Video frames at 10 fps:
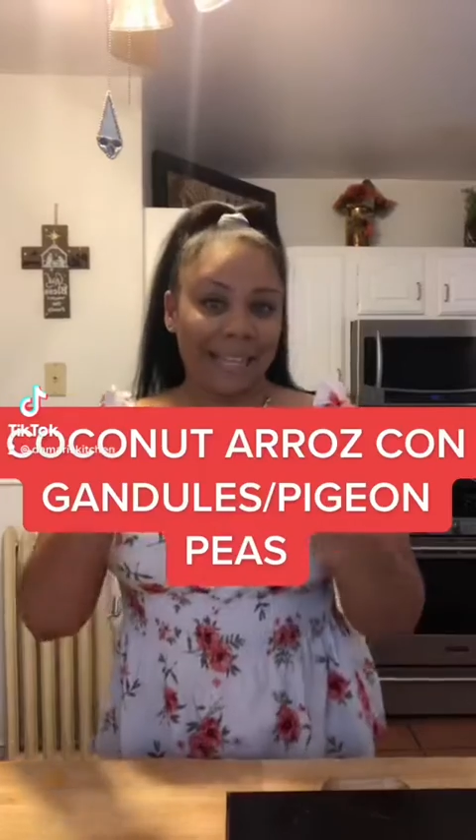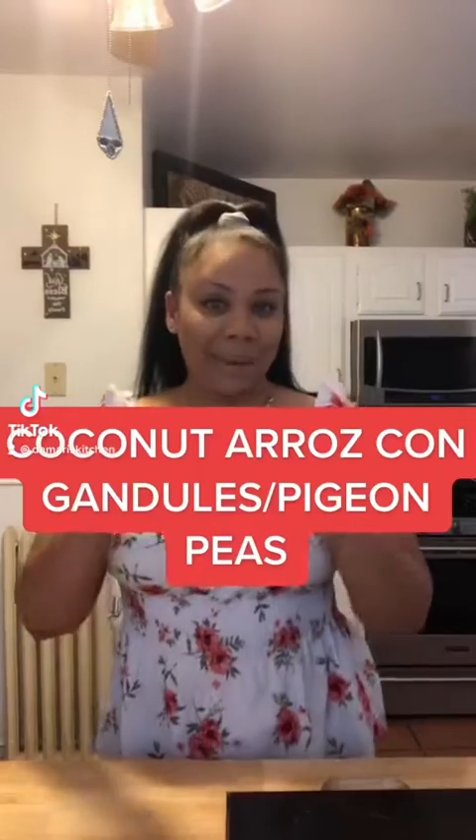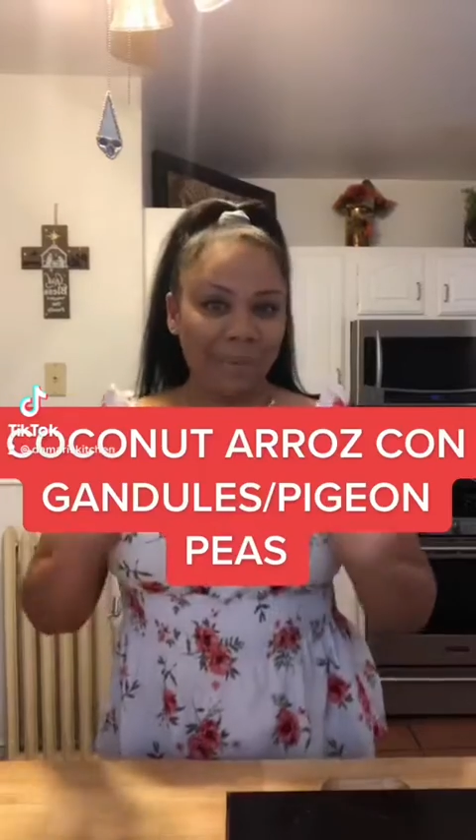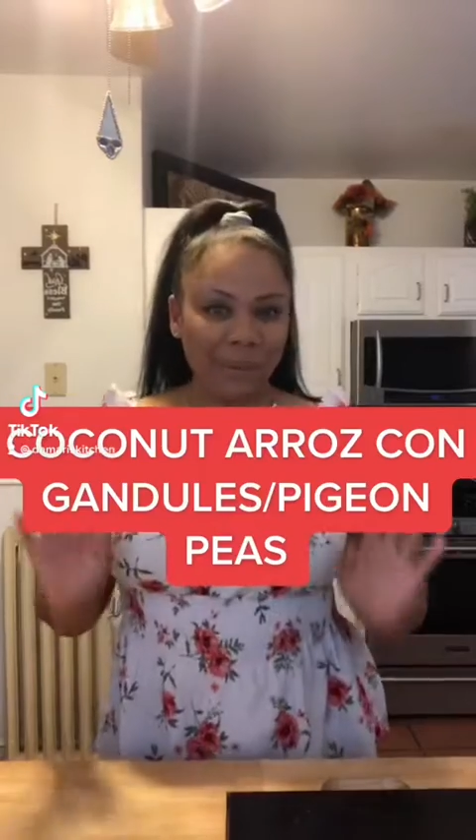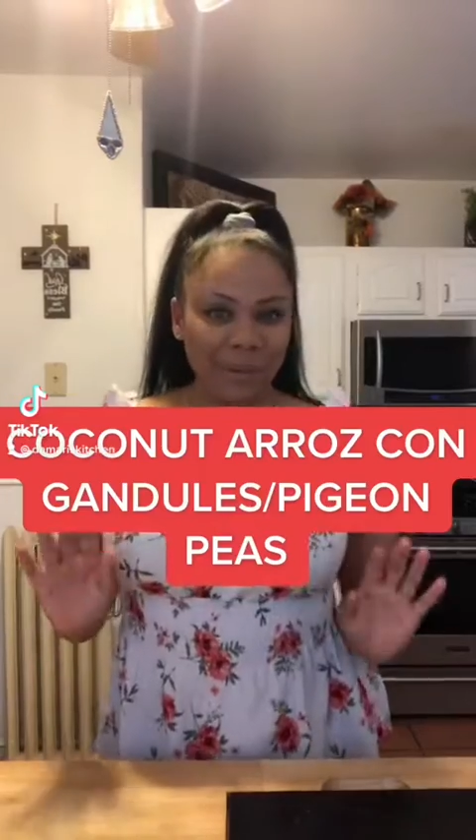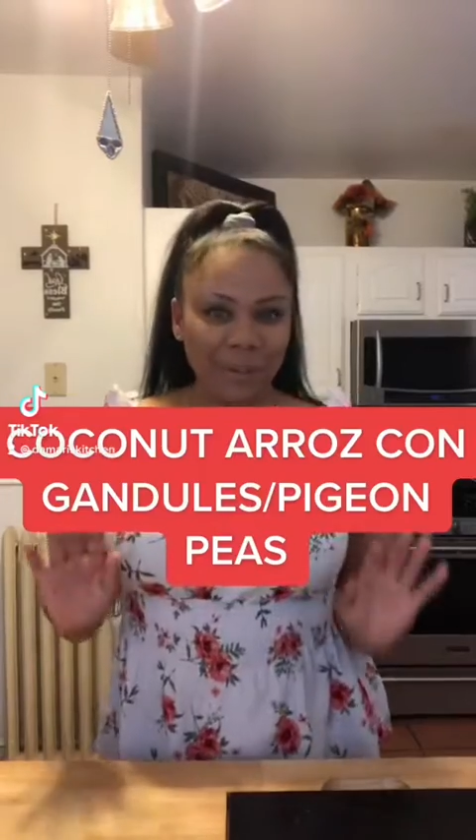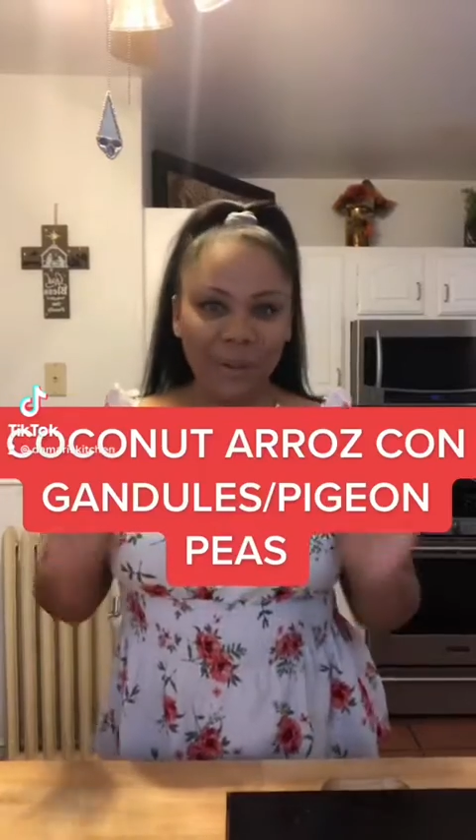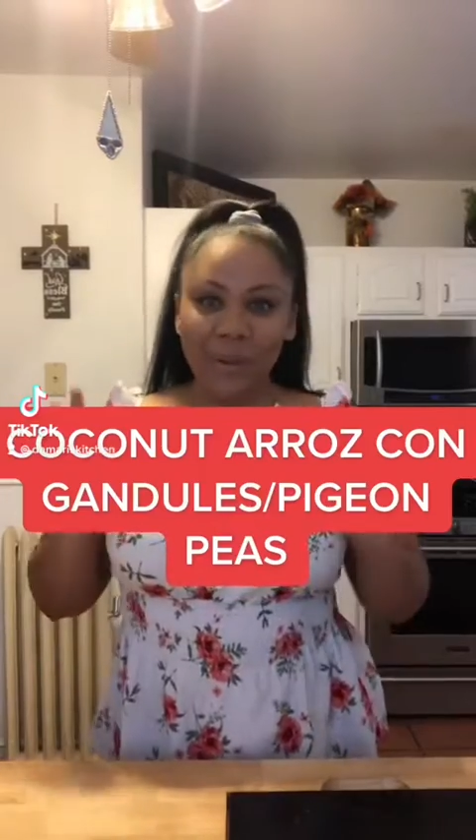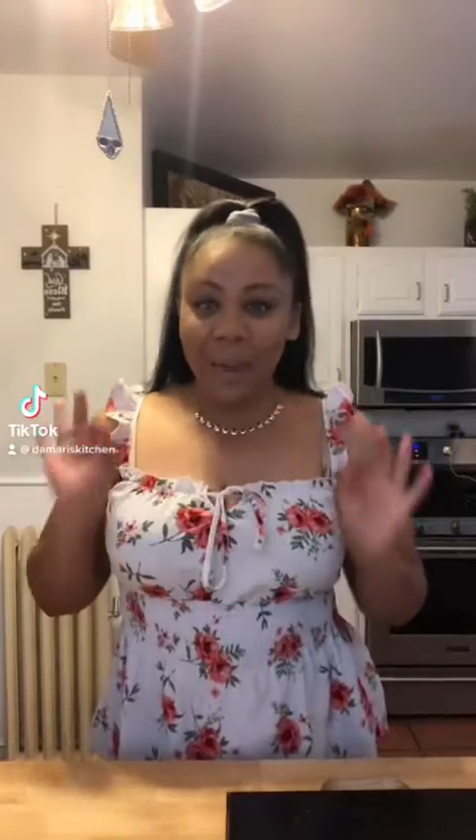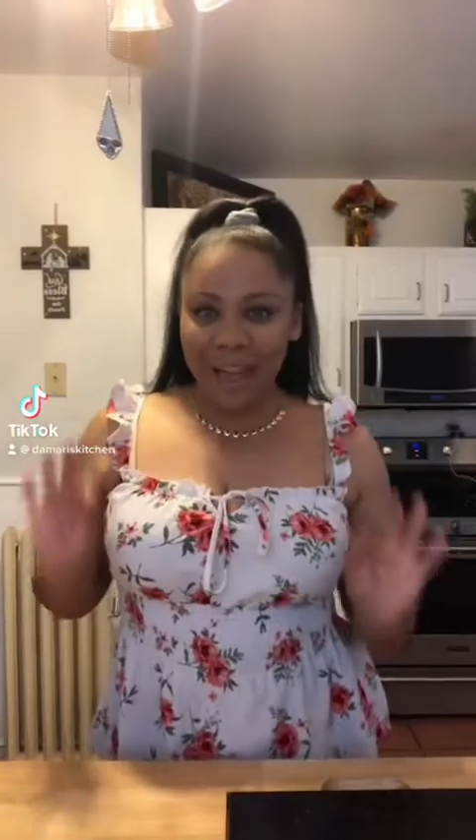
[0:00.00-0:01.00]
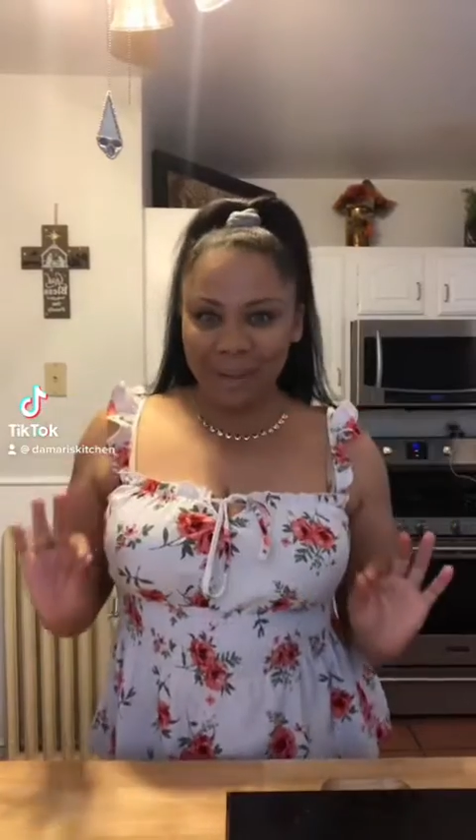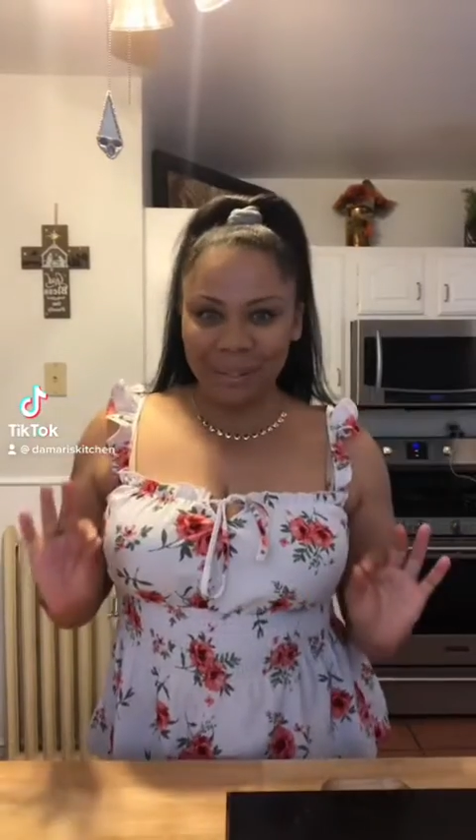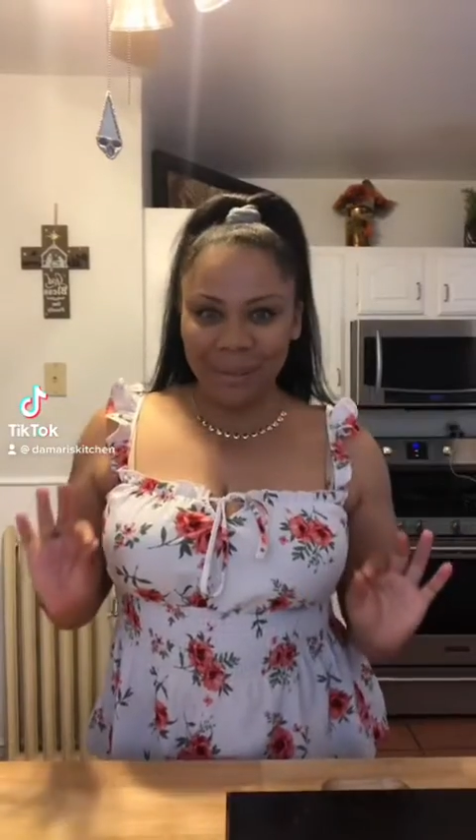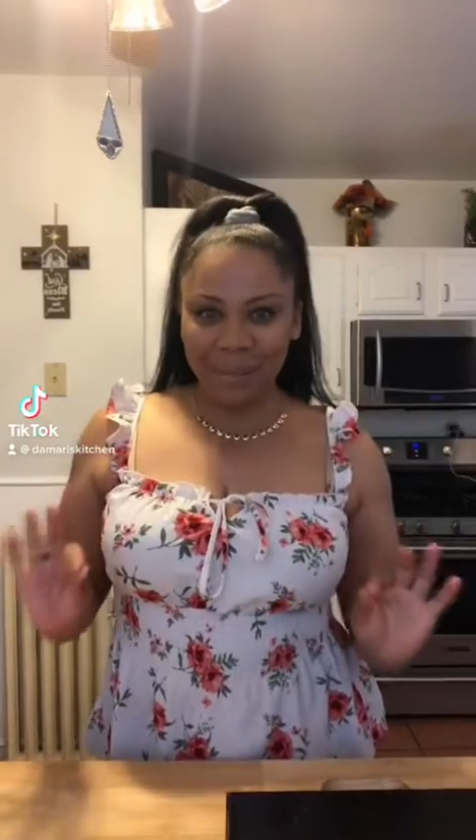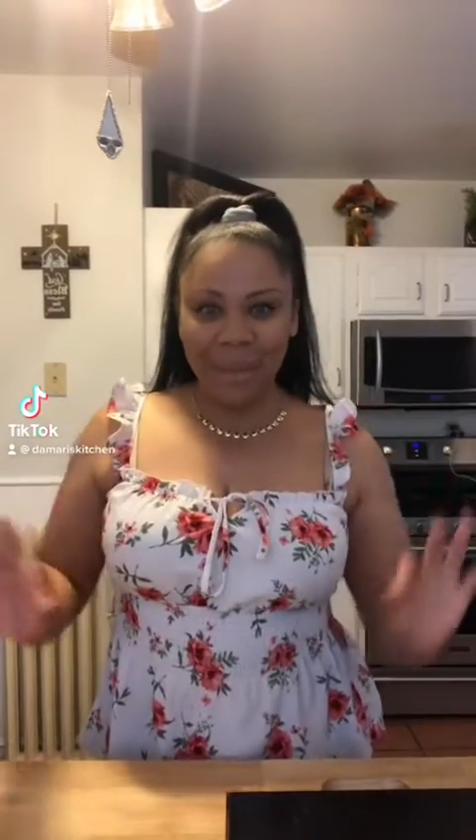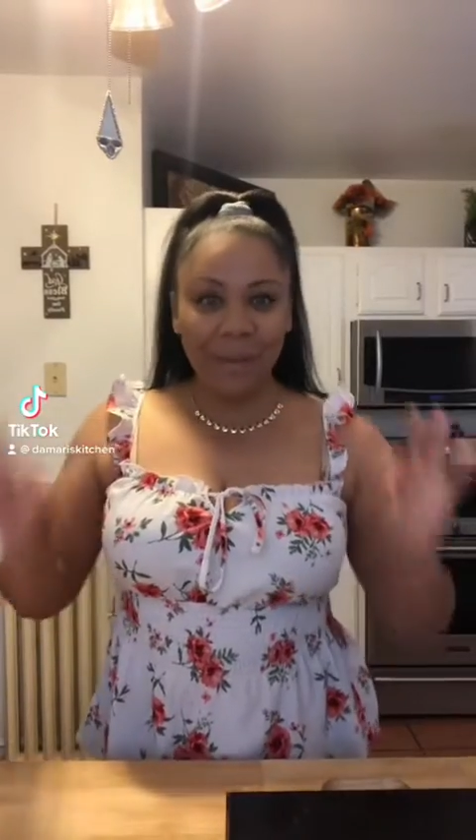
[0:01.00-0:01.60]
I'm going to show you how to make